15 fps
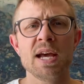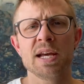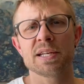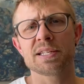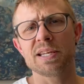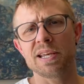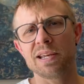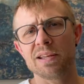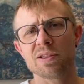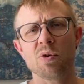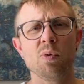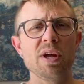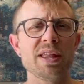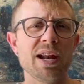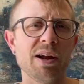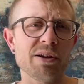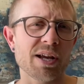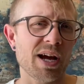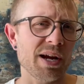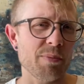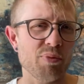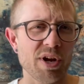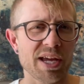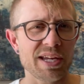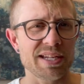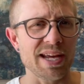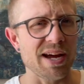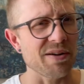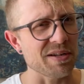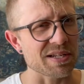See, the way that I'd kind of break it
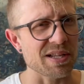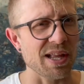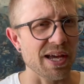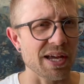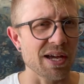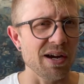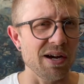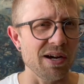down is like,